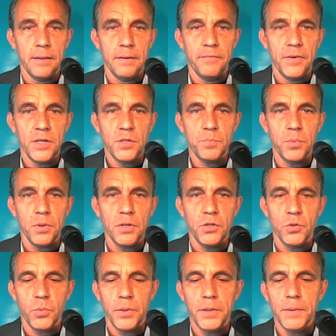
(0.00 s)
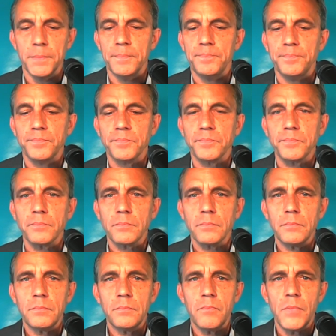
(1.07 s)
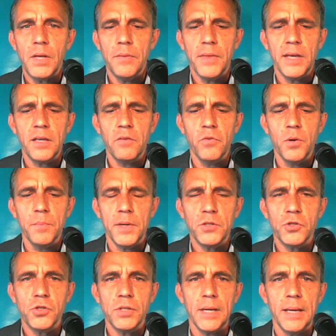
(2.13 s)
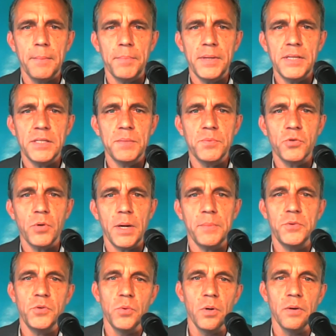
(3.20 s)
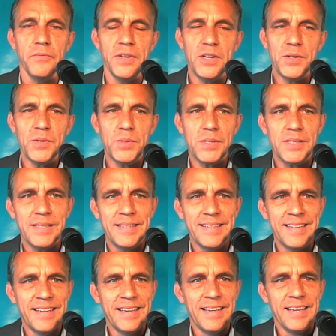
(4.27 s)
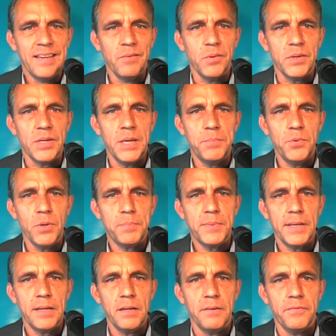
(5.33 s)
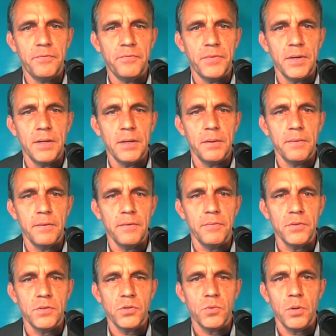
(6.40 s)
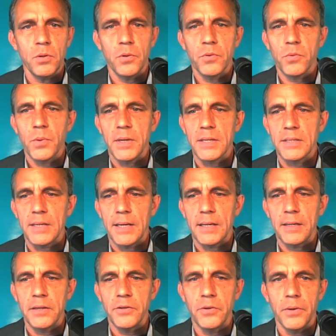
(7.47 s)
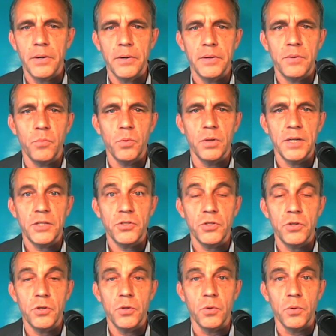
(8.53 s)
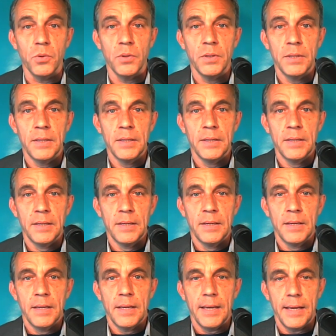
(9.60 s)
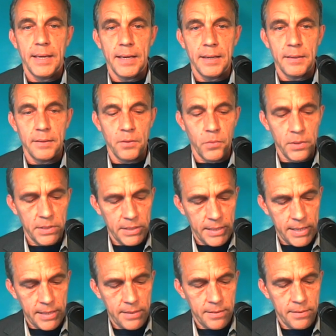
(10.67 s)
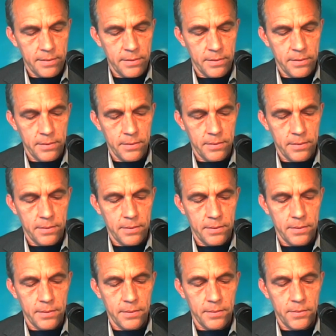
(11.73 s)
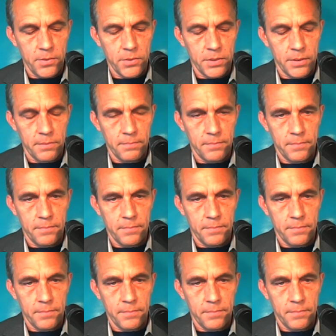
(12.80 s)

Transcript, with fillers: uh, Facebook and Twitter. Thank you very much, and please subscribe to our videos. We'll keep you updated if, uh, if a strong earthquake is likely in your area. We'll let you know. And uh, once again, uh, there's a